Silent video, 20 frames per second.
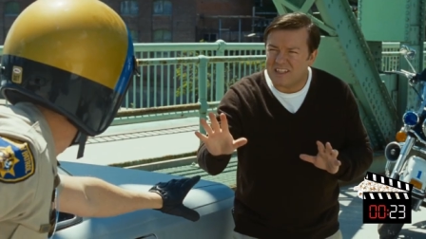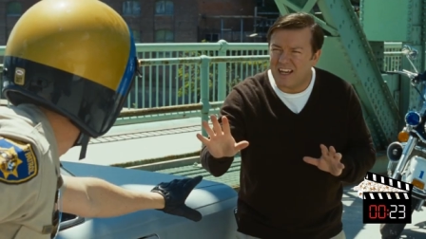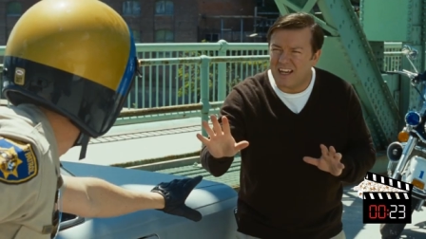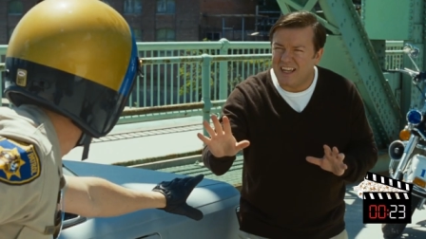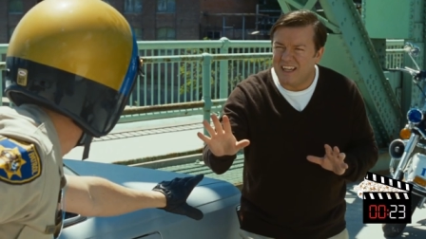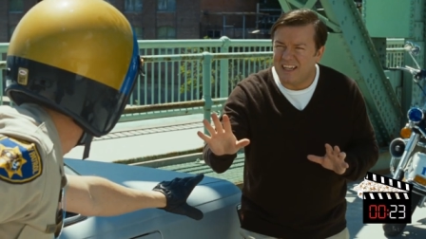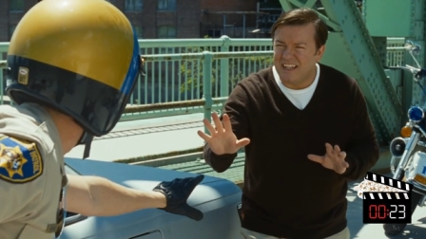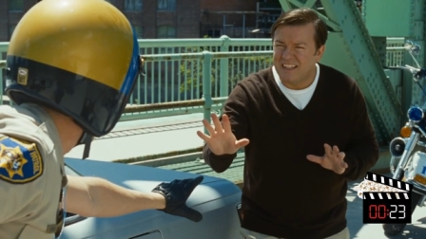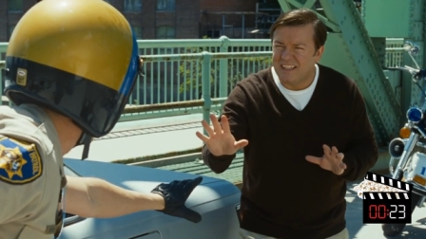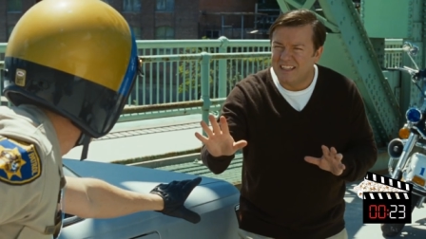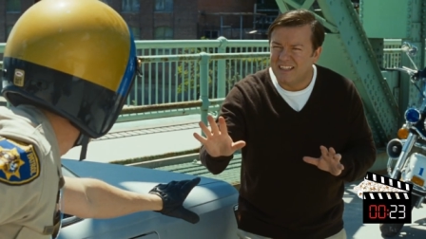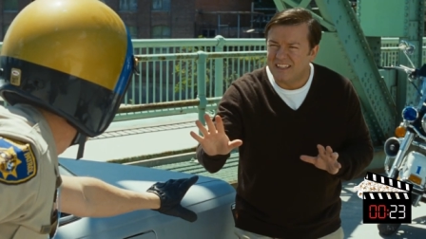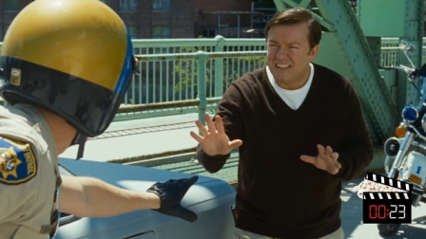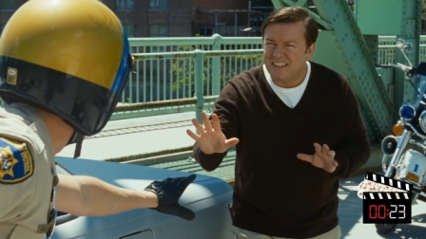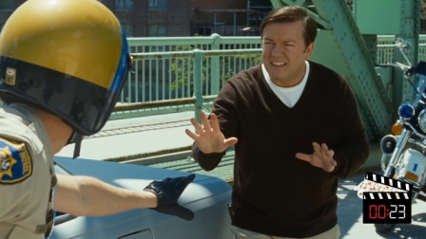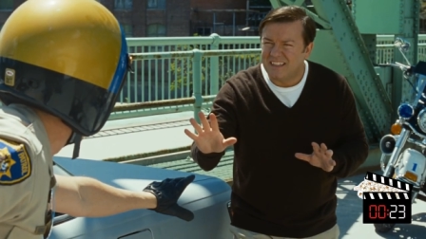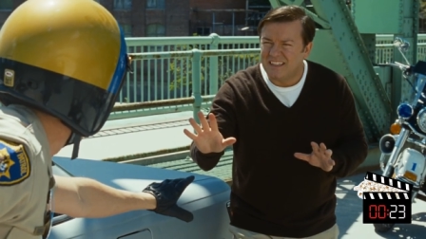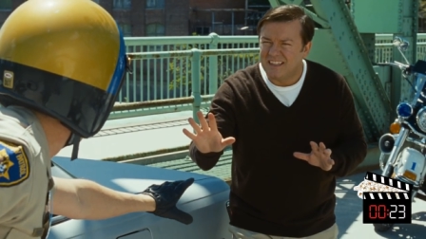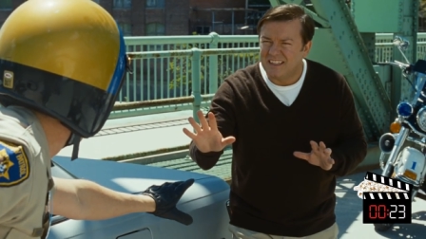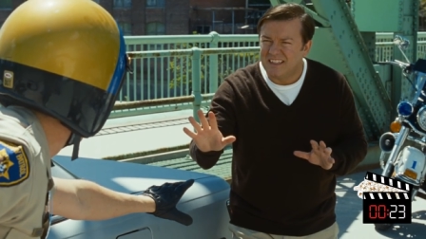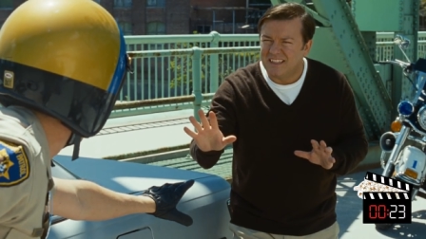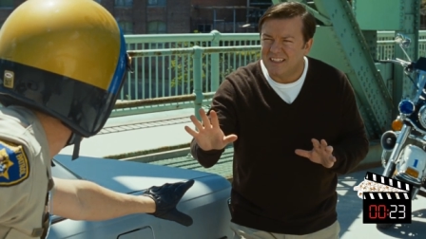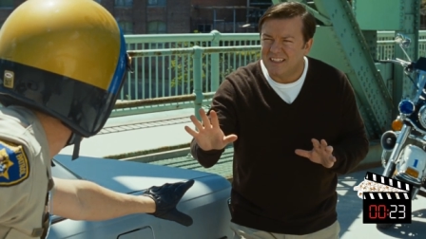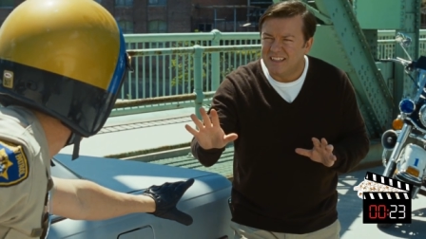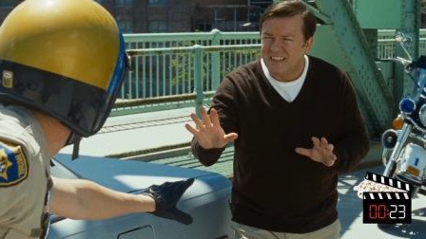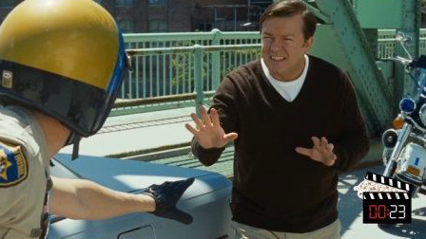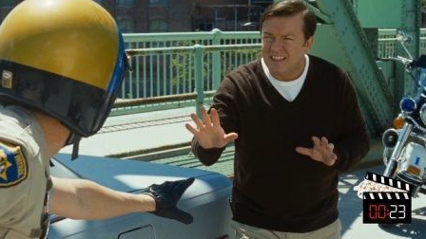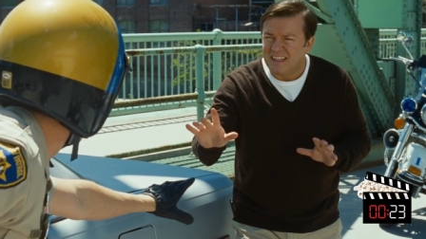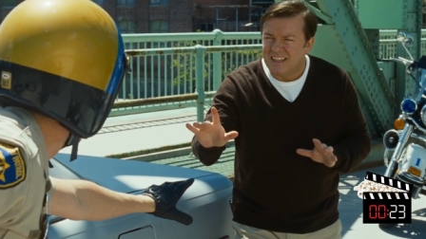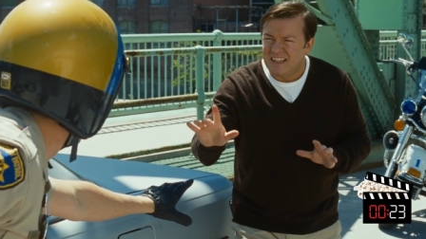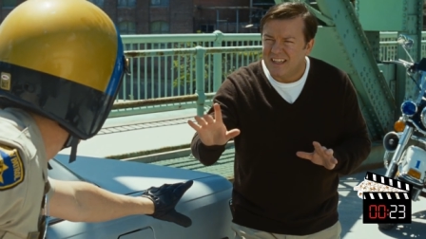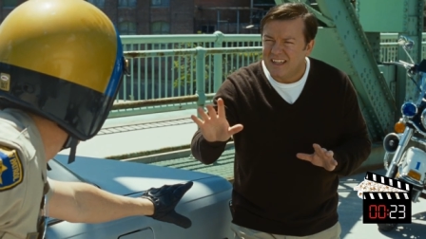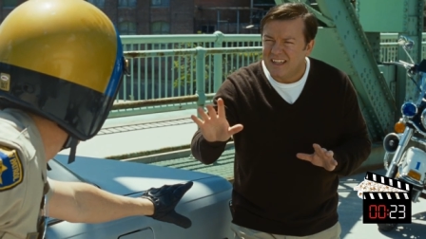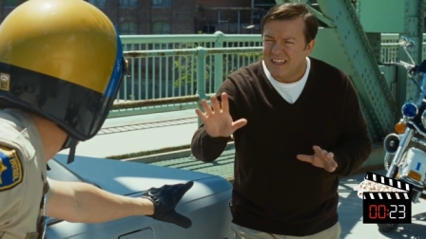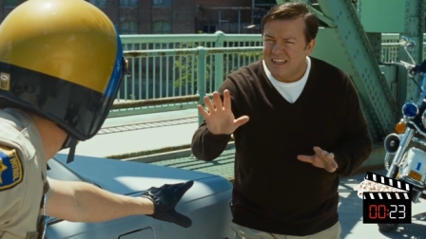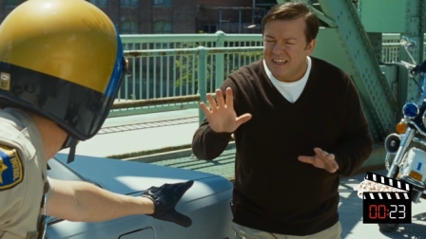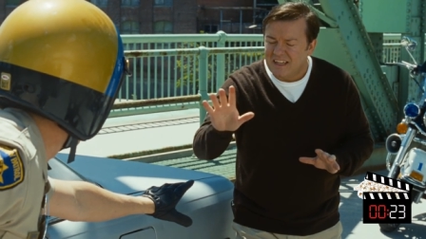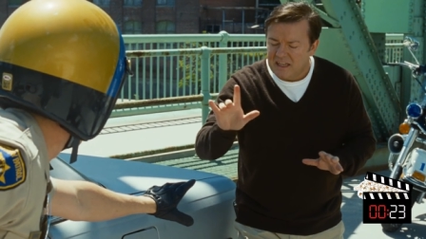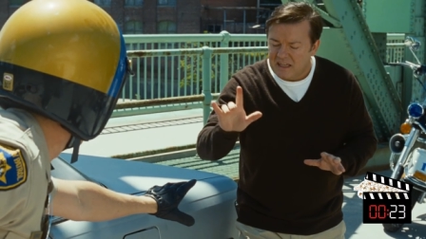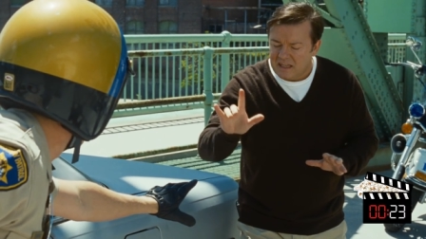Mark convinces the officer
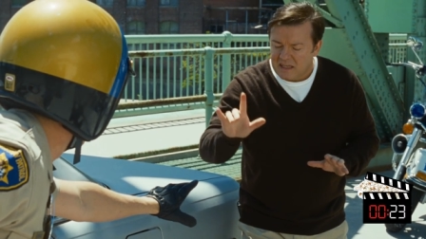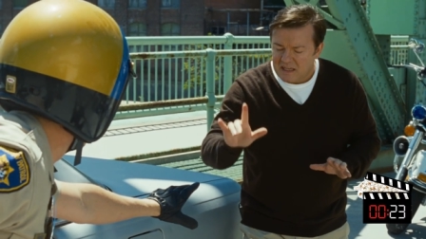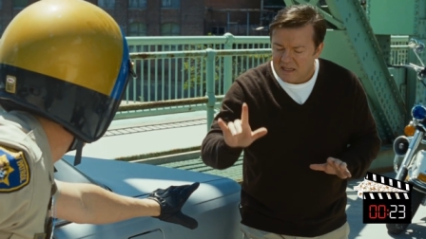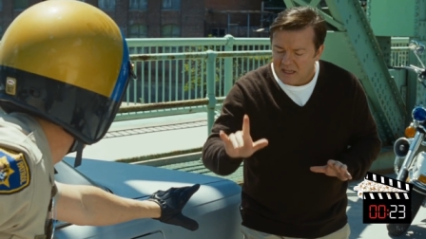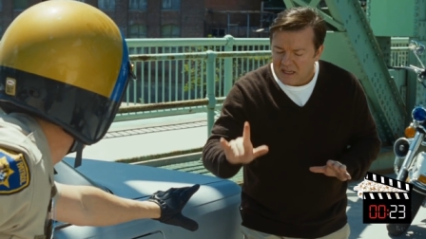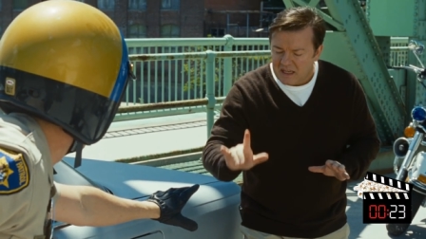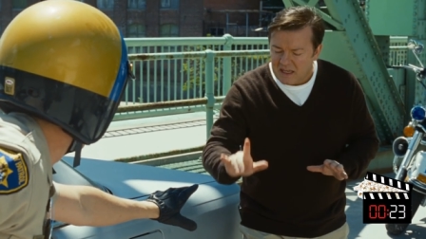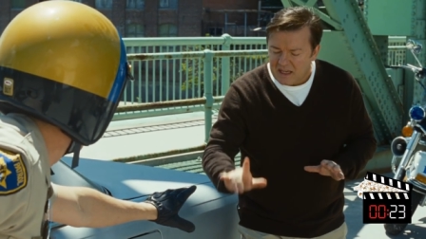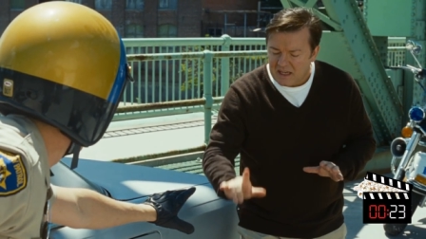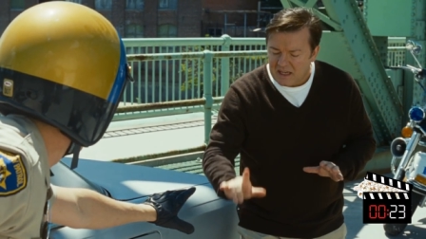Greg wasn't